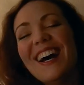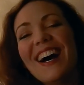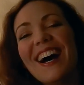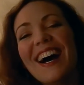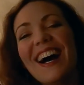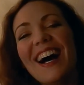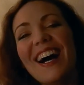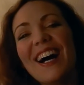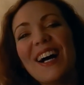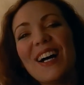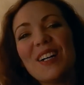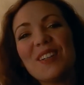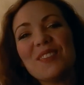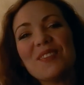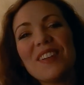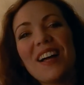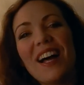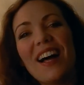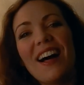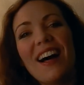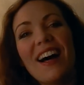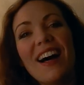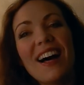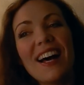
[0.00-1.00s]

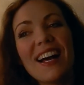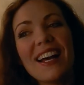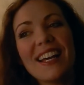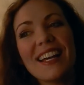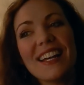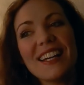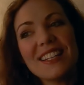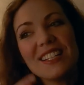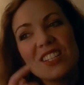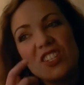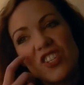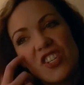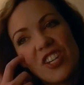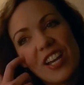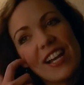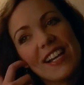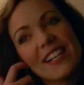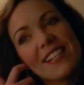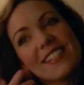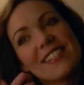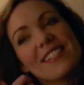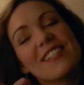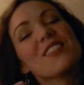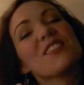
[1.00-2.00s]
I
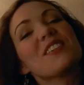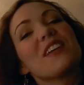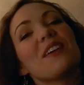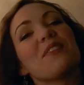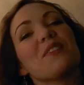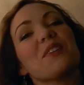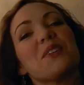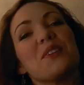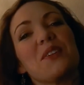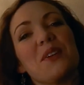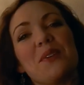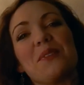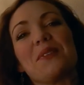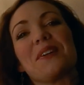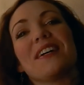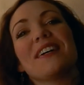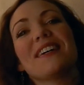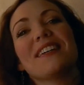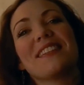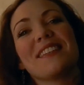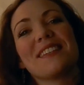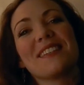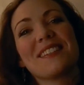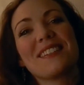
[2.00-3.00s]
just discovered
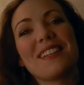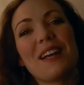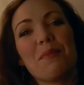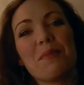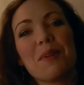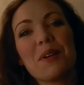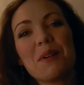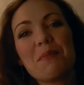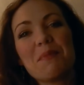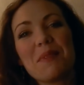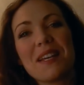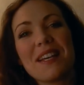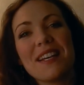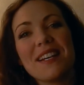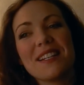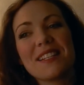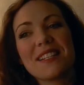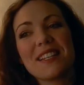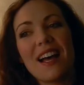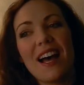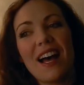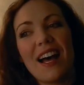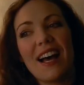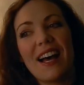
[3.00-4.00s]
yoga this summer
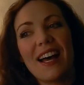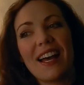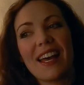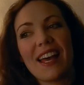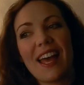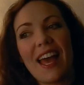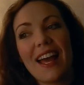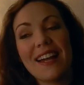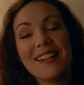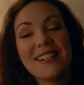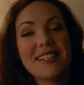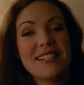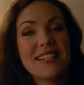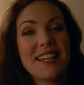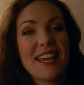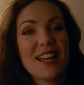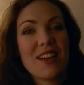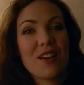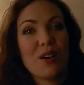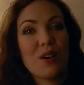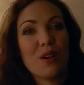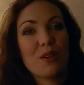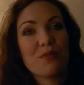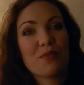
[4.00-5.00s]
because I had to
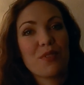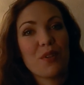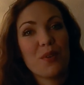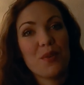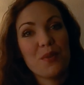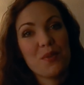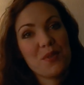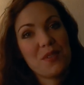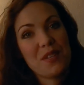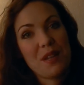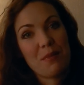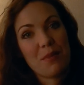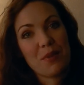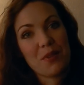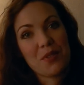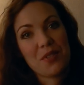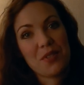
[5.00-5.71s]
take off the whole summer